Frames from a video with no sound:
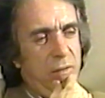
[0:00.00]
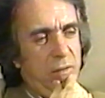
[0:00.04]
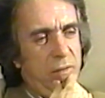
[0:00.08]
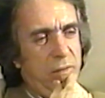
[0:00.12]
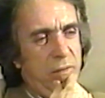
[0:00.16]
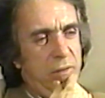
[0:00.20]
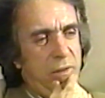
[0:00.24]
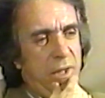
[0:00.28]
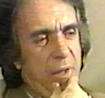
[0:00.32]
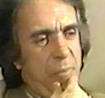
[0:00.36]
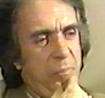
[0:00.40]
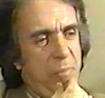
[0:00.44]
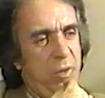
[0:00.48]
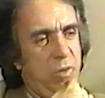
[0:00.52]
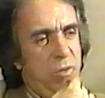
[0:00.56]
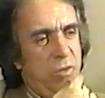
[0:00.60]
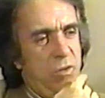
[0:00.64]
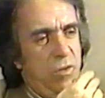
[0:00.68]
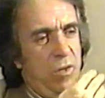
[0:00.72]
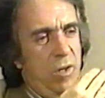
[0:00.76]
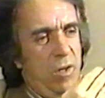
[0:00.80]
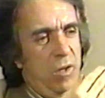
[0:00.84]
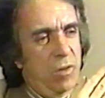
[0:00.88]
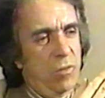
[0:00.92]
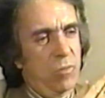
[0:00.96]
let me
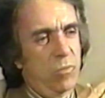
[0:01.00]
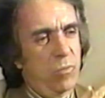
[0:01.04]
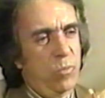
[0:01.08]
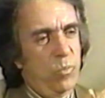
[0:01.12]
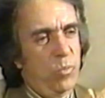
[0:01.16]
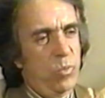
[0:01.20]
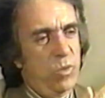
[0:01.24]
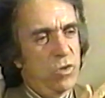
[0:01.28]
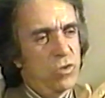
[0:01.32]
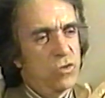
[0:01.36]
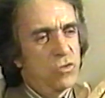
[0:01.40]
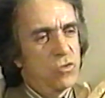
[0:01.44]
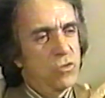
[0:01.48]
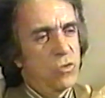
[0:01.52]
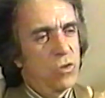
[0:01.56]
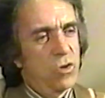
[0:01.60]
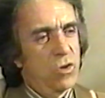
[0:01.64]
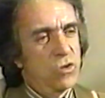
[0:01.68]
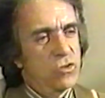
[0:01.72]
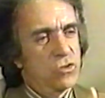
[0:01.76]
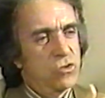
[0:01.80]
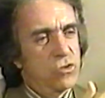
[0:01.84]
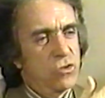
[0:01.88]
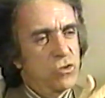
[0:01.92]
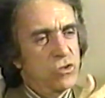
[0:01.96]

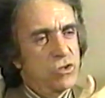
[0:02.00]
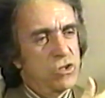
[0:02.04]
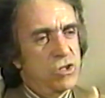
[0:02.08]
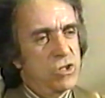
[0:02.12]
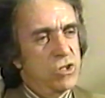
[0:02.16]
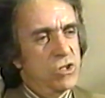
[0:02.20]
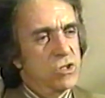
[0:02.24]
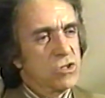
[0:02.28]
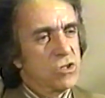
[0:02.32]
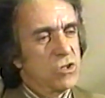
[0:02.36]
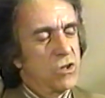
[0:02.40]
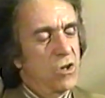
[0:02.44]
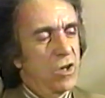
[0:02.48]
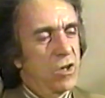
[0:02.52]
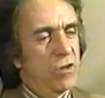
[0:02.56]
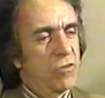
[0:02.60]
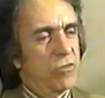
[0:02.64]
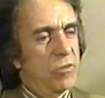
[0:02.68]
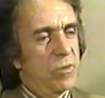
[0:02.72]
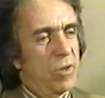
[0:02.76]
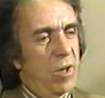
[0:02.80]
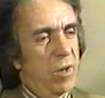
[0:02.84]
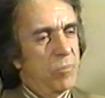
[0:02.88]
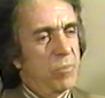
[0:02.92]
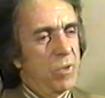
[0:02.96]
withdraw George C. Scott
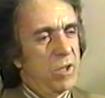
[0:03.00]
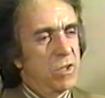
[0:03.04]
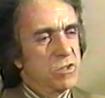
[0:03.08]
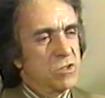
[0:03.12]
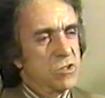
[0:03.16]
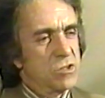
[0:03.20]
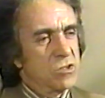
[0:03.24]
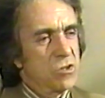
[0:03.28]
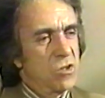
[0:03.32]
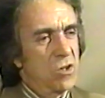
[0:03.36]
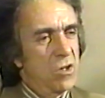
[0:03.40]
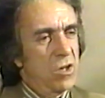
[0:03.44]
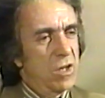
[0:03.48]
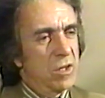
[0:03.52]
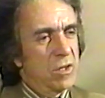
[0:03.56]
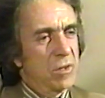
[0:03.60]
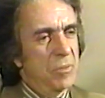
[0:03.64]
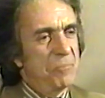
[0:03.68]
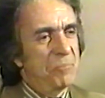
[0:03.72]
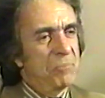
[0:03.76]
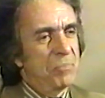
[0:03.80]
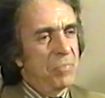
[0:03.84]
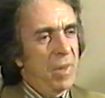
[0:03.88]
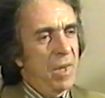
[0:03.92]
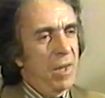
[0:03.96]
from that, because Scott
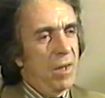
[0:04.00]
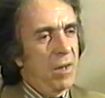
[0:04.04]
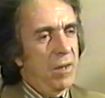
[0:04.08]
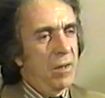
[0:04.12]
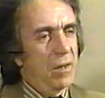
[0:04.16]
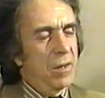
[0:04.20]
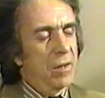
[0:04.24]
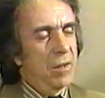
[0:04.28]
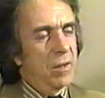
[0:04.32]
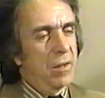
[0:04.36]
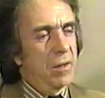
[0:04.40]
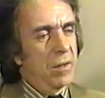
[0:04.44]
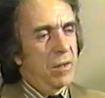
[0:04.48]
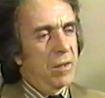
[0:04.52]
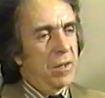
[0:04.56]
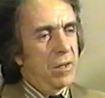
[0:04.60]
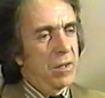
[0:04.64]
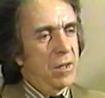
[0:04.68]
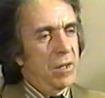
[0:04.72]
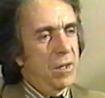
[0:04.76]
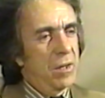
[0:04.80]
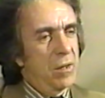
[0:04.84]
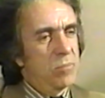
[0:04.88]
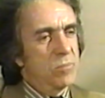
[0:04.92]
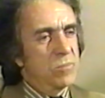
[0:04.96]

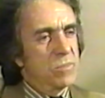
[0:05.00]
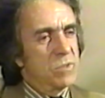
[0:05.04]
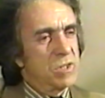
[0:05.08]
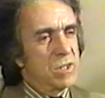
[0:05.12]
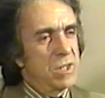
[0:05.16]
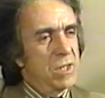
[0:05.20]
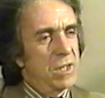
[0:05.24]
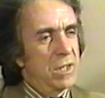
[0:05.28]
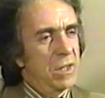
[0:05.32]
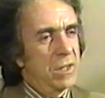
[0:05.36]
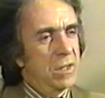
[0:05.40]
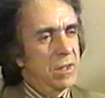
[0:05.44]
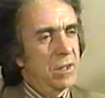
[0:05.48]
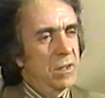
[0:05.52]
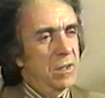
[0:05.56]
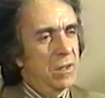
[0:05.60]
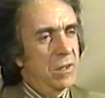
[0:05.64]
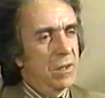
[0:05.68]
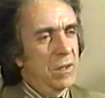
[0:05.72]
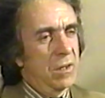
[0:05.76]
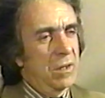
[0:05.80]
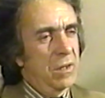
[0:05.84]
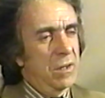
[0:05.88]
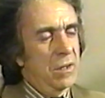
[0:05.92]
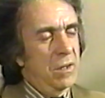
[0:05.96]
comes in
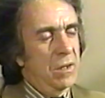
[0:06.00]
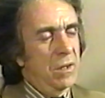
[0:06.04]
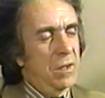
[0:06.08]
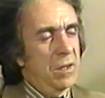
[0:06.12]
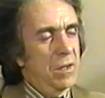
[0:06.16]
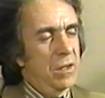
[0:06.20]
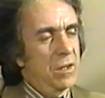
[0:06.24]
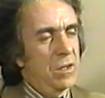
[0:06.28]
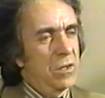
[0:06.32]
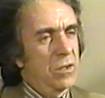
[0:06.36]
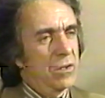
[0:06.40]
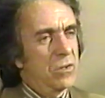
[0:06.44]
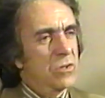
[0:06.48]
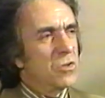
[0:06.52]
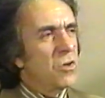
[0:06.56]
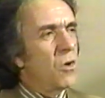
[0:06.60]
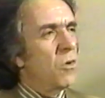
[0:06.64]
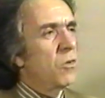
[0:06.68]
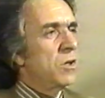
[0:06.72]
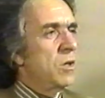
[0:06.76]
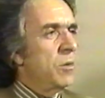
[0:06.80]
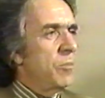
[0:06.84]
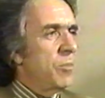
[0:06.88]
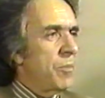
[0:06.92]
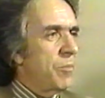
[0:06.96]

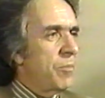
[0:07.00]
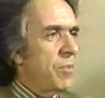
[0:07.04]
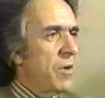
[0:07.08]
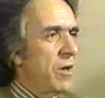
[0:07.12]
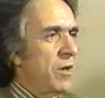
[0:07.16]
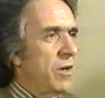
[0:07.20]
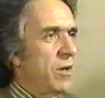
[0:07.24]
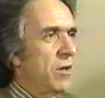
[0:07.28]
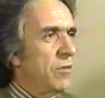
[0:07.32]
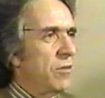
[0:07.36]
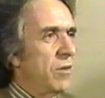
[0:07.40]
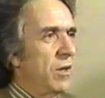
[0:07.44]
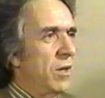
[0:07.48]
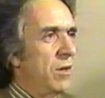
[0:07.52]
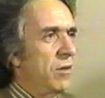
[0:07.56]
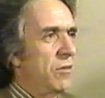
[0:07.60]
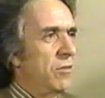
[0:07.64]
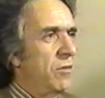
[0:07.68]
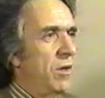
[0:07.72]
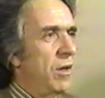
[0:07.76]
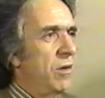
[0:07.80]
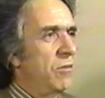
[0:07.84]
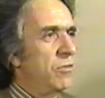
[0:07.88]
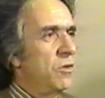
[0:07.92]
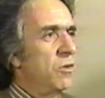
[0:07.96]
totally prepared.
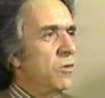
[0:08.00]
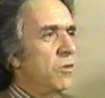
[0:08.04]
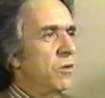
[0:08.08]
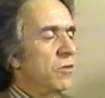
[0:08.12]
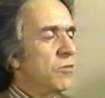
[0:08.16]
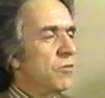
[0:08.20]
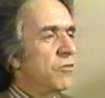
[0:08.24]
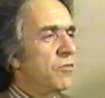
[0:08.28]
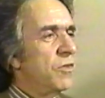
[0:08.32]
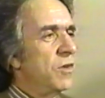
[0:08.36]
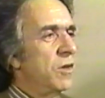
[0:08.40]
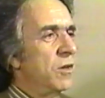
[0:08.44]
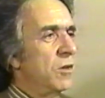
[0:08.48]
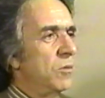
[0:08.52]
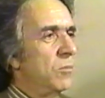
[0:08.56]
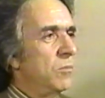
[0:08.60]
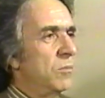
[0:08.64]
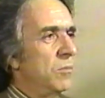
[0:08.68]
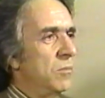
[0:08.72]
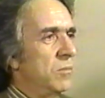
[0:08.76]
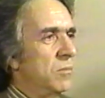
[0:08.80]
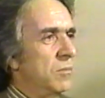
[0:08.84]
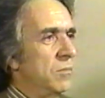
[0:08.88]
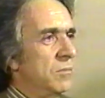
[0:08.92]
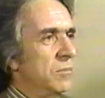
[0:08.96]
If you could
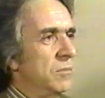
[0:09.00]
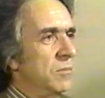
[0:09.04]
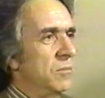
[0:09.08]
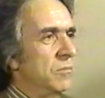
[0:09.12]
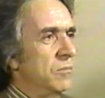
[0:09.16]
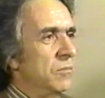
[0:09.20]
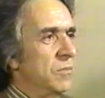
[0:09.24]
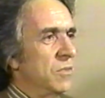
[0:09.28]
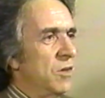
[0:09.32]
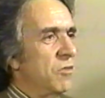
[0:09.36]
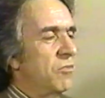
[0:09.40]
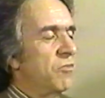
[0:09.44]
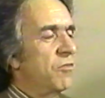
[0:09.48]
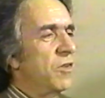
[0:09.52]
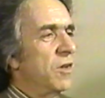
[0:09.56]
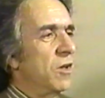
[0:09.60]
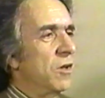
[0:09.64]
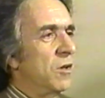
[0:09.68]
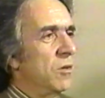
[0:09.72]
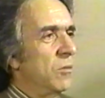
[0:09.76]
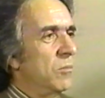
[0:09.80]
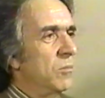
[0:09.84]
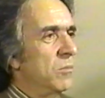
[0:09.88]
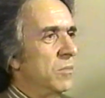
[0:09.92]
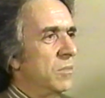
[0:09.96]
film the
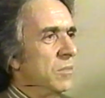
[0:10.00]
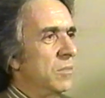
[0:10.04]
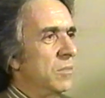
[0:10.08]
film